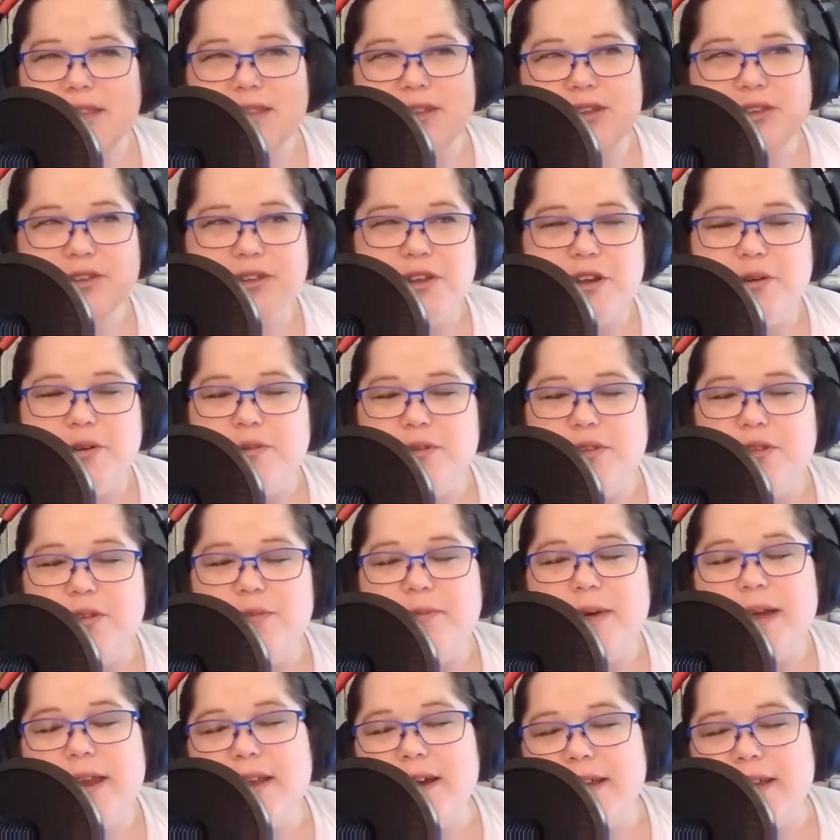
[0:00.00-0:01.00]
you
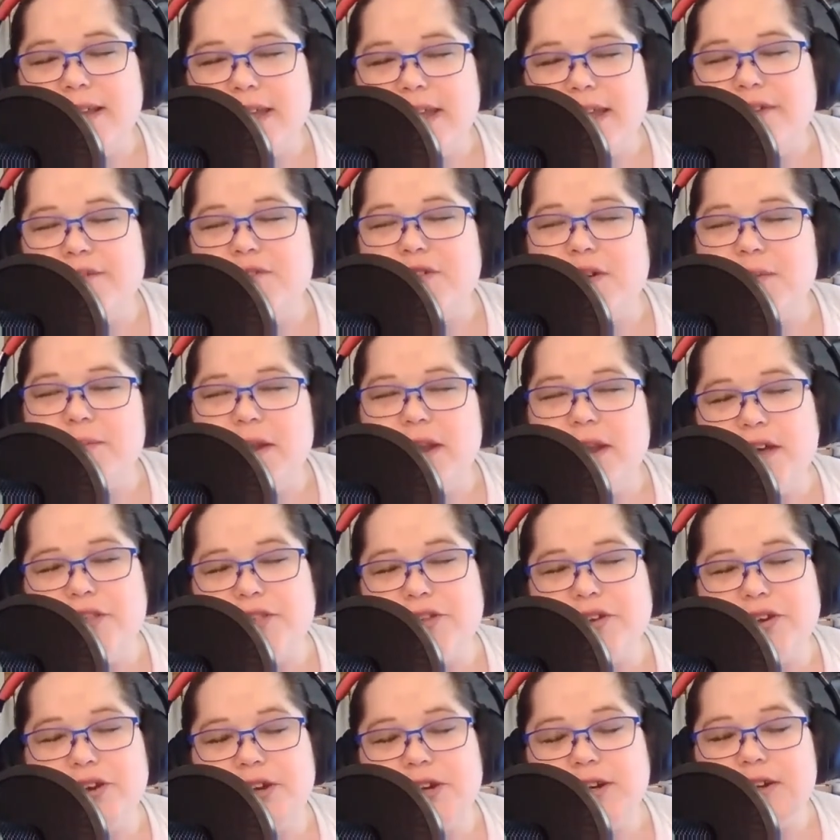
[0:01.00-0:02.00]
might not get from
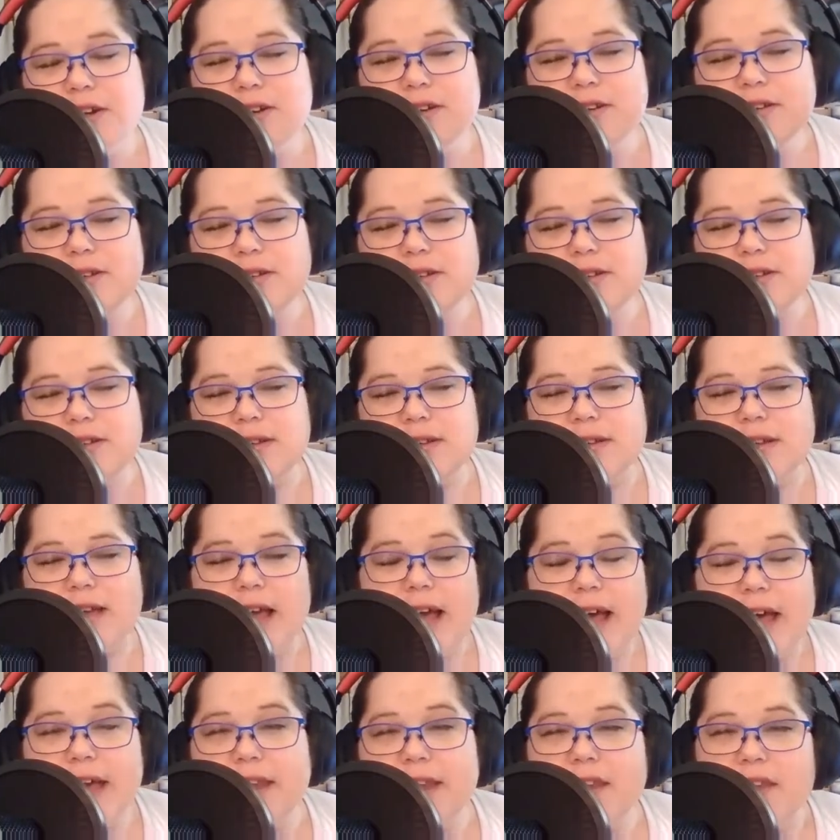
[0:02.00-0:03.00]
another
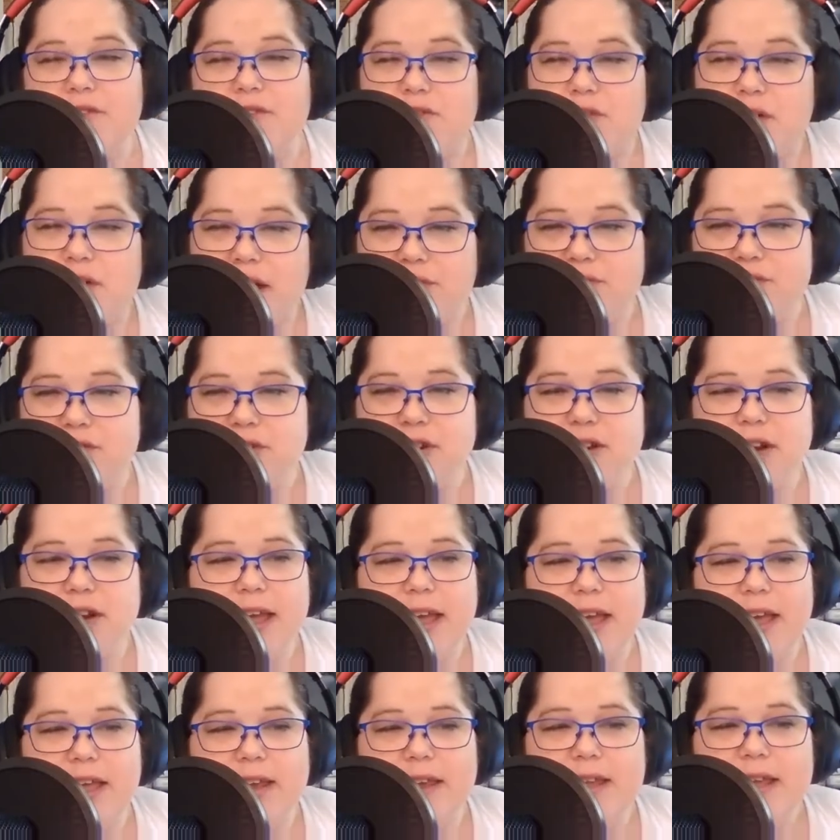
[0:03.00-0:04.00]
kind of crafter.
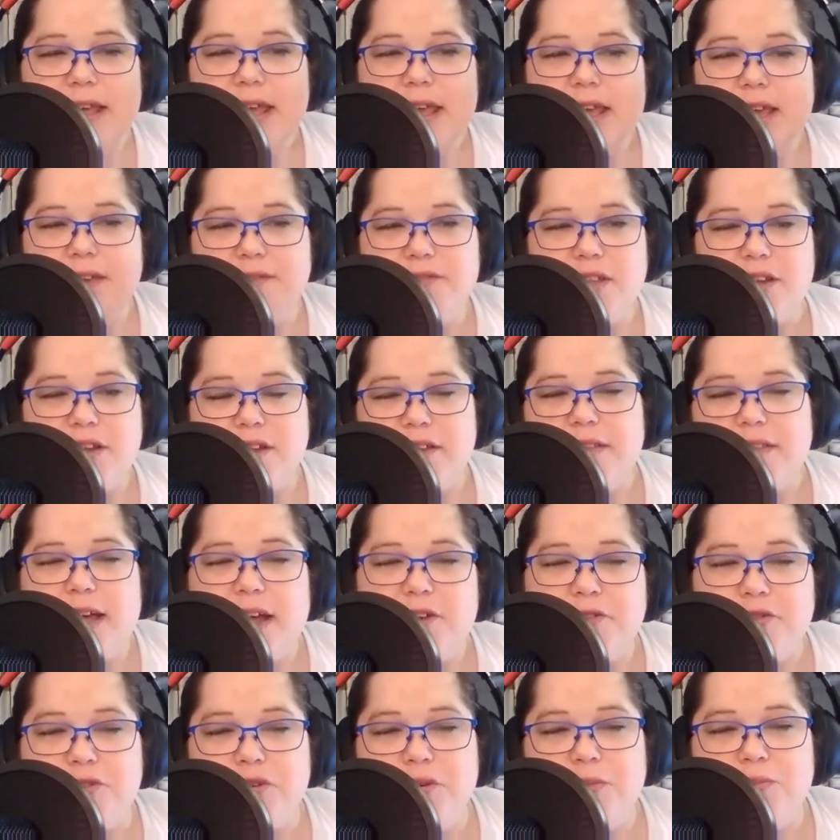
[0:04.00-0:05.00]
And if they're in
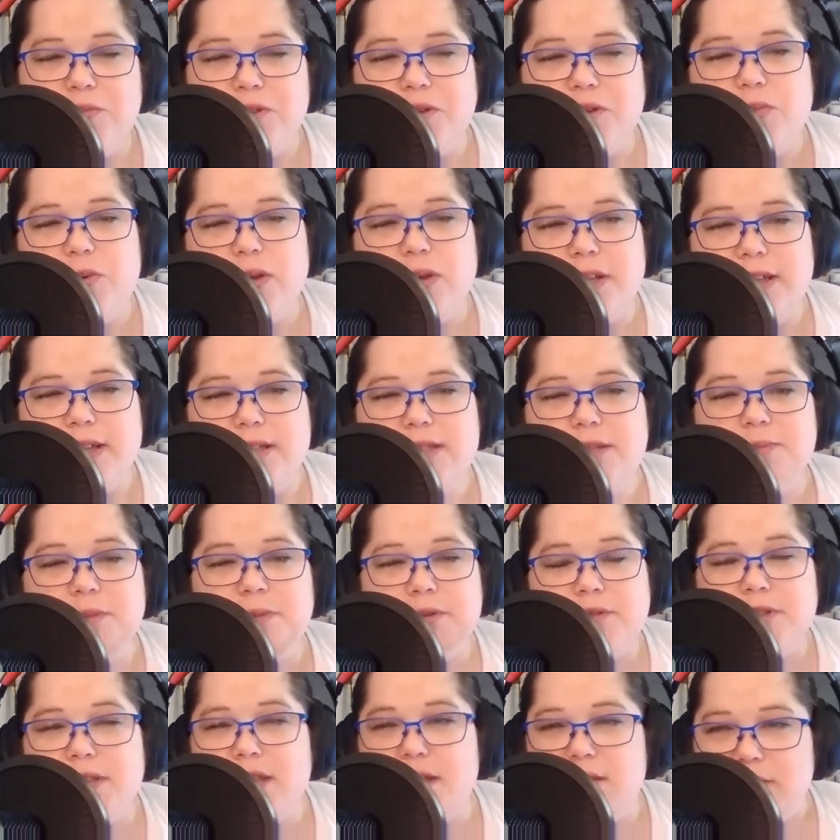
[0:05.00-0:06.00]
that group, they're willing to
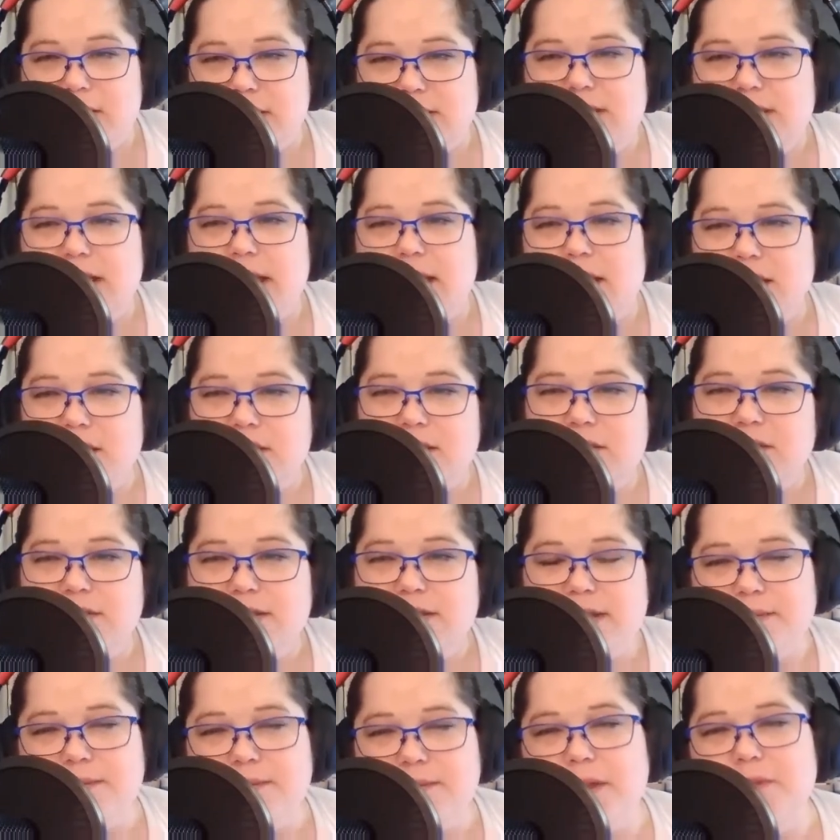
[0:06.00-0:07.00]
both give and take
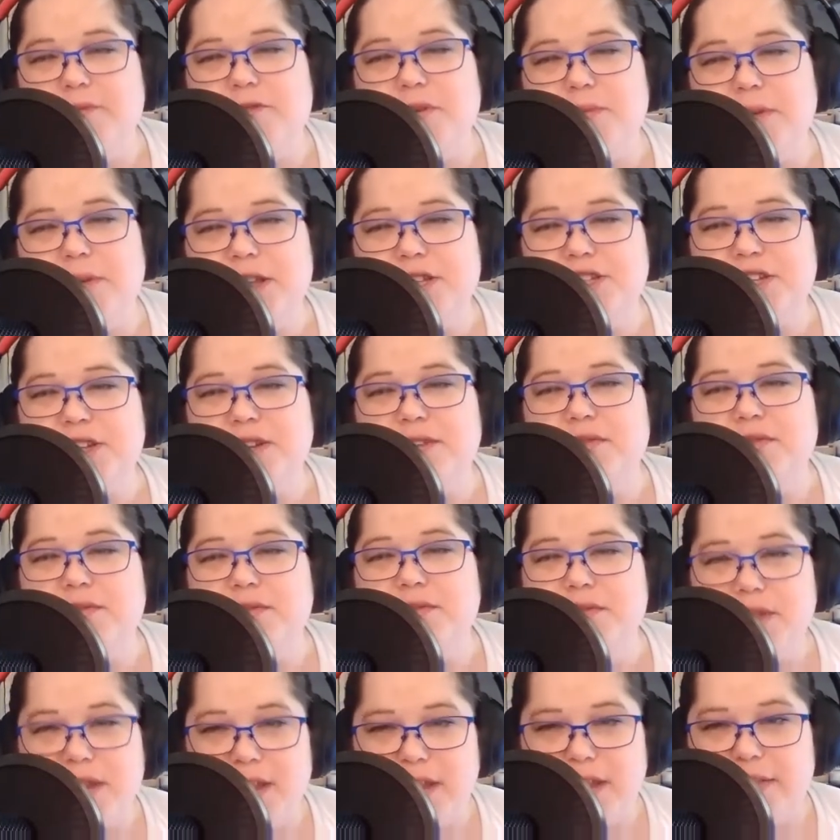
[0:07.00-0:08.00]
some information
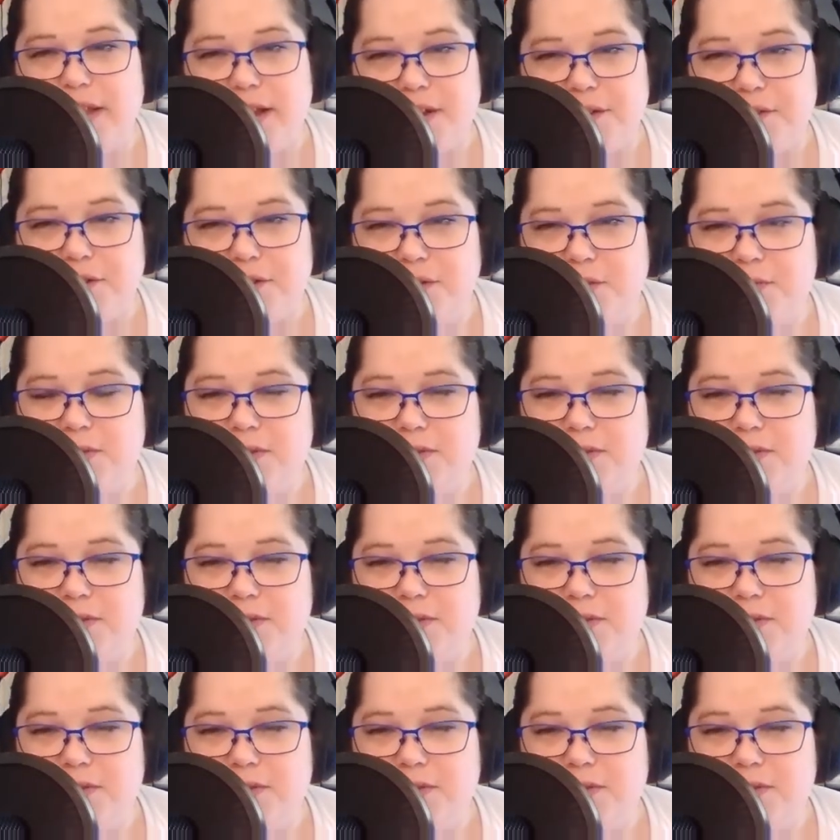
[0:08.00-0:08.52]
in that group.